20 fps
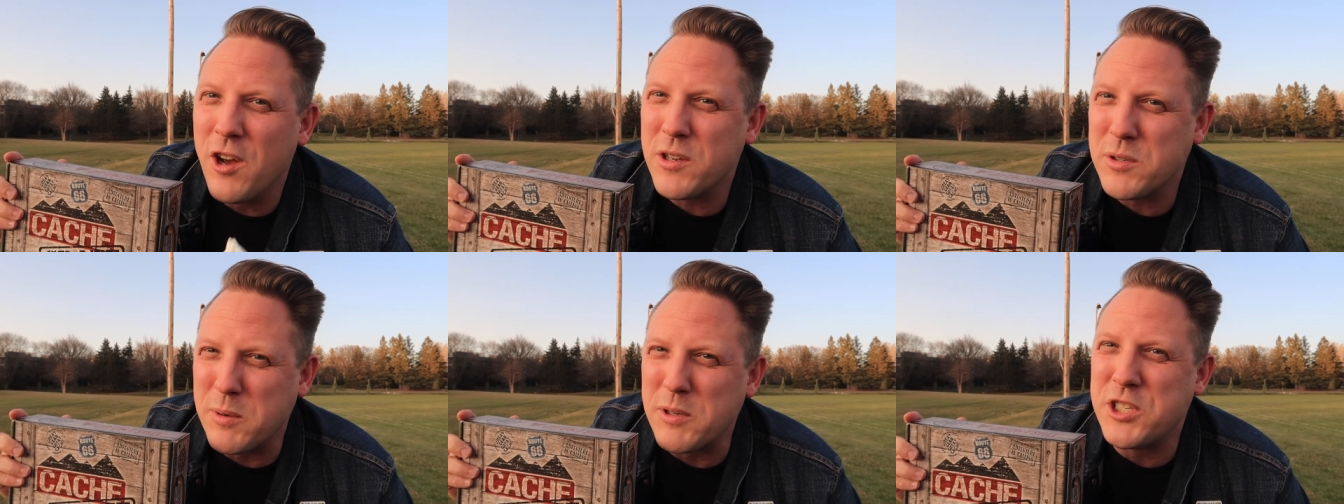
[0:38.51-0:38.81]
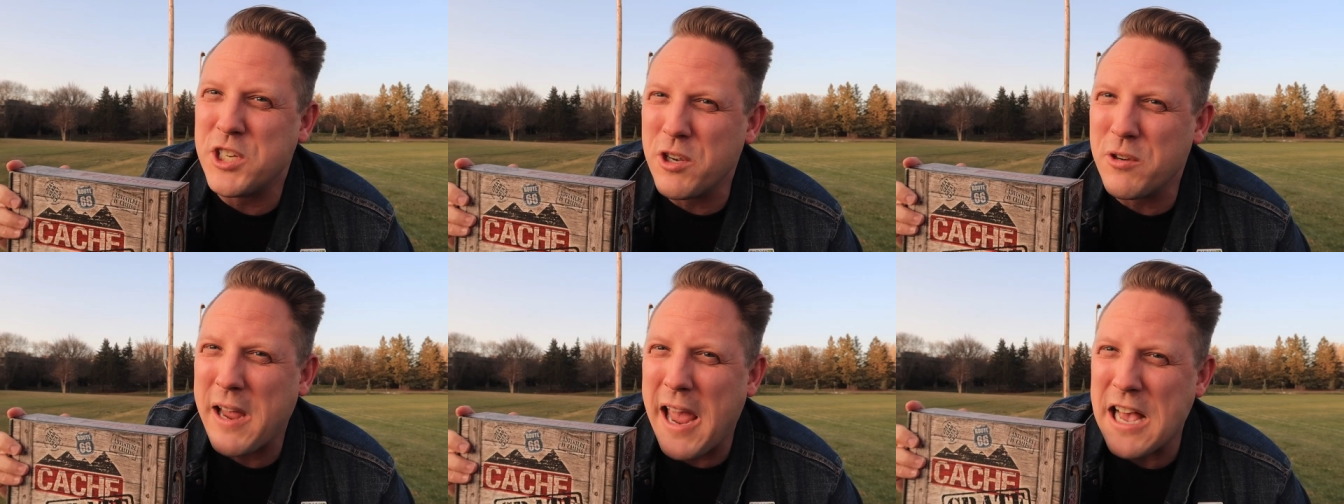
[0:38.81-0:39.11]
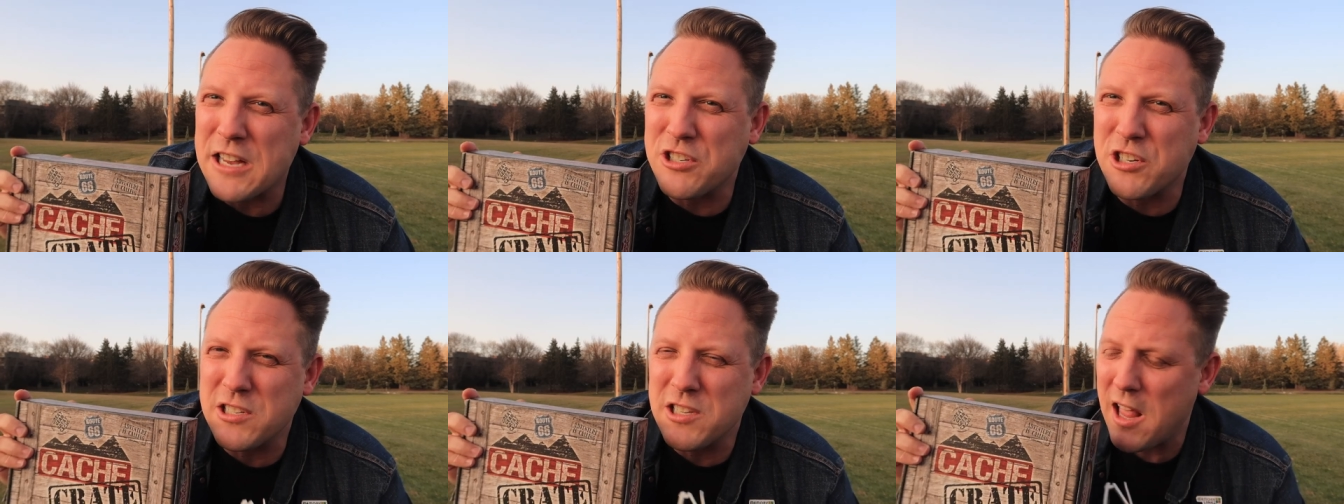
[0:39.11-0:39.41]
knows what
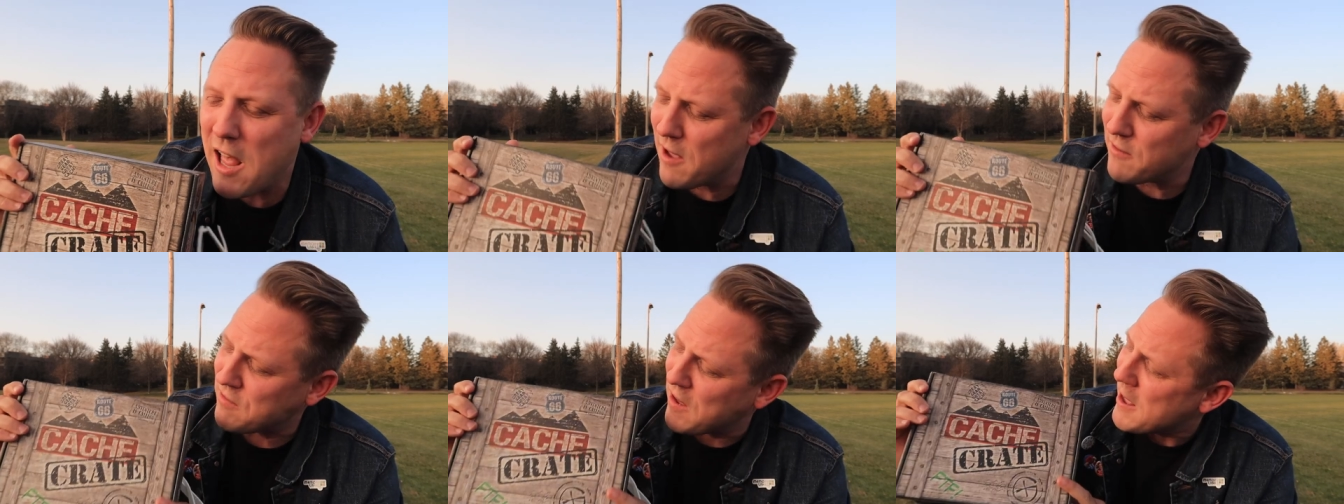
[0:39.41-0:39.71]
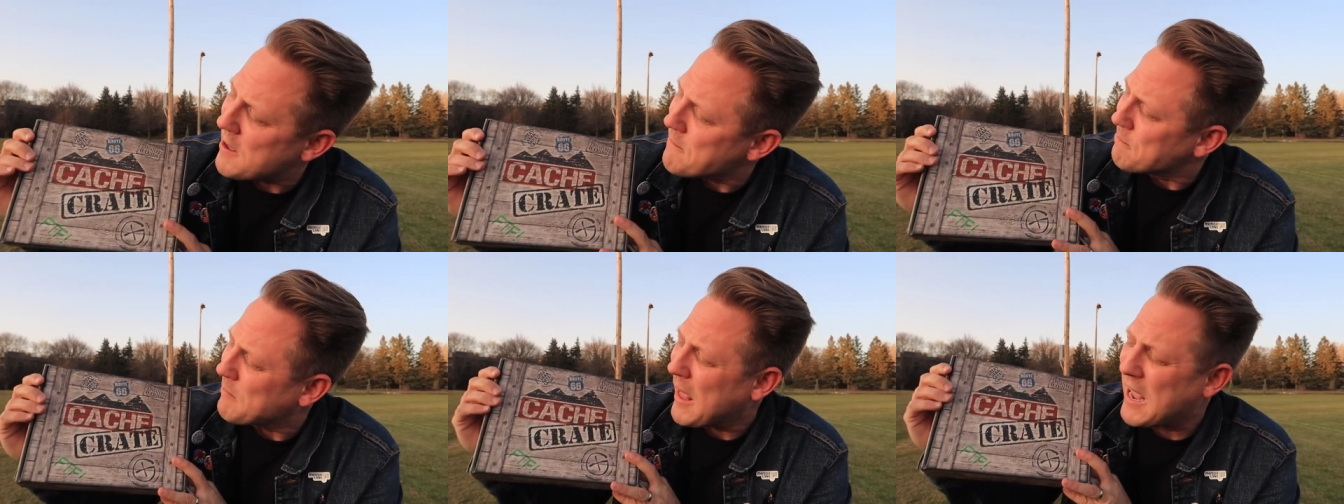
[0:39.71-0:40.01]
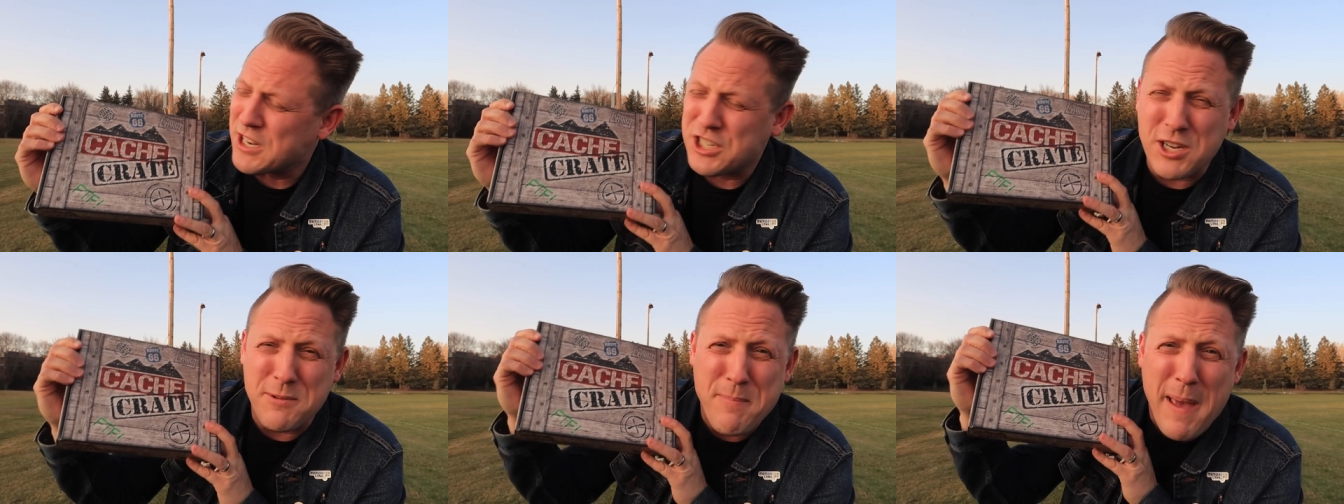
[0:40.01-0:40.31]
geocachers love
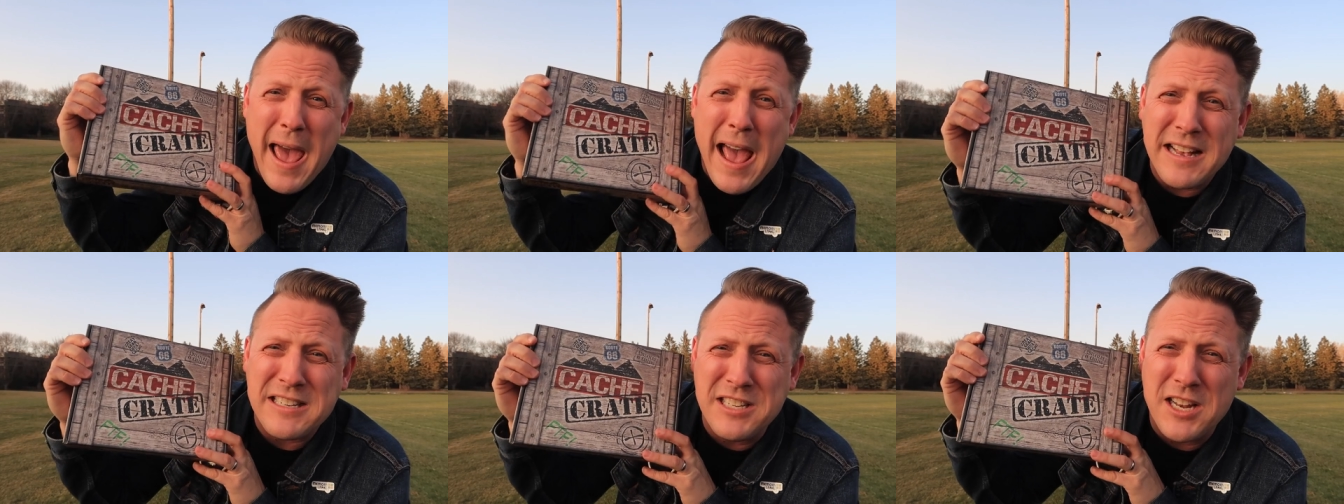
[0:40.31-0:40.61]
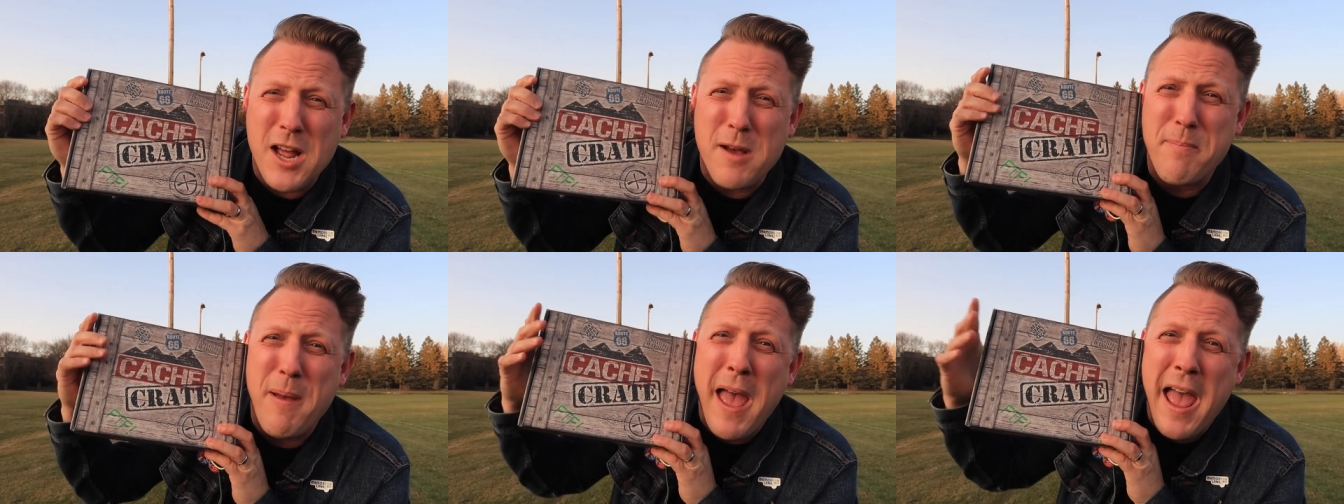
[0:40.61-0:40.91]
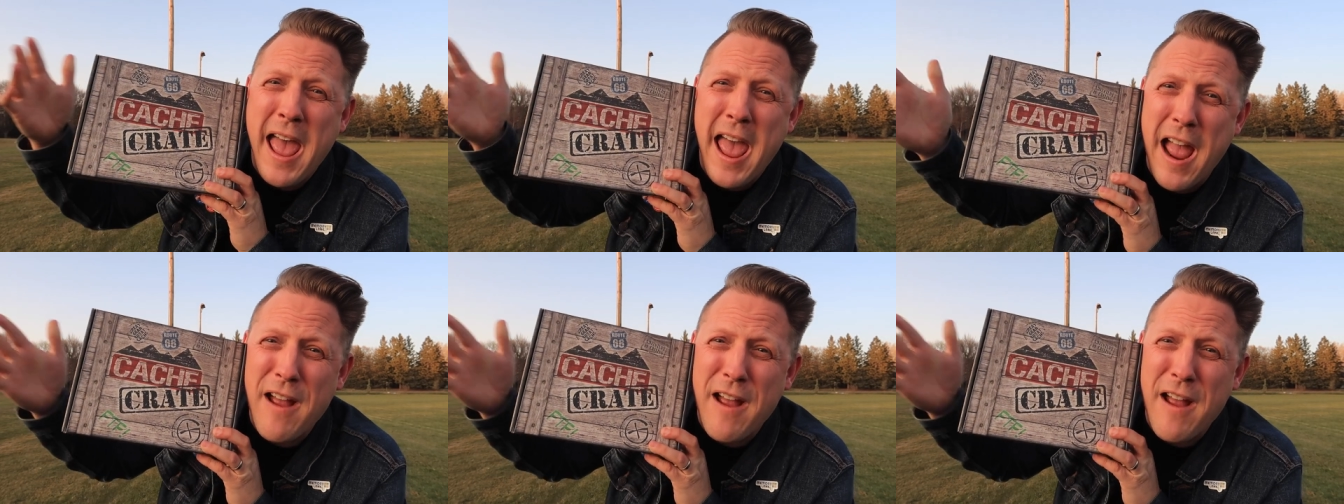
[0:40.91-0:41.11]
and she packs it up